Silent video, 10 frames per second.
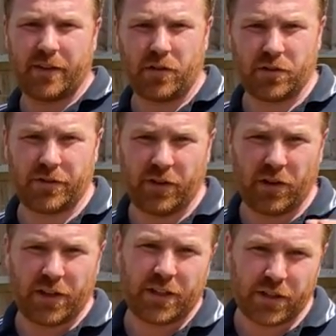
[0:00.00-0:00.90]
Of course, if you're
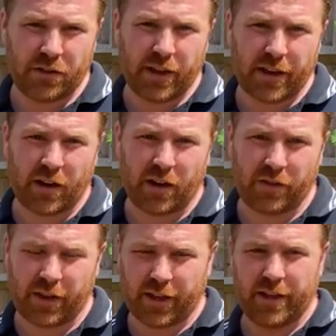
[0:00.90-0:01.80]
looking to do that kind of a
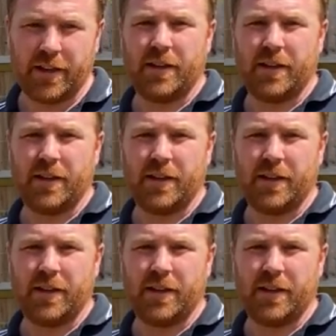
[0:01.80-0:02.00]
thing,